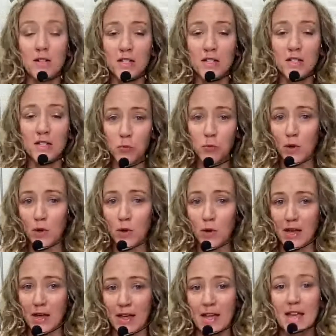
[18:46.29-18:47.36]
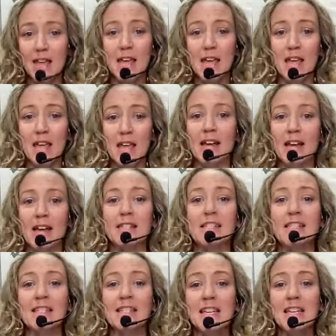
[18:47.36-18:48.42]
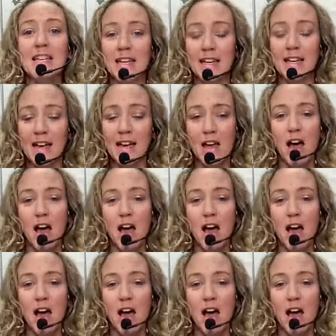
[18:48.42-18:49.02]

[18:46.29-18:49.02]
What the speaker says: swimming in a sea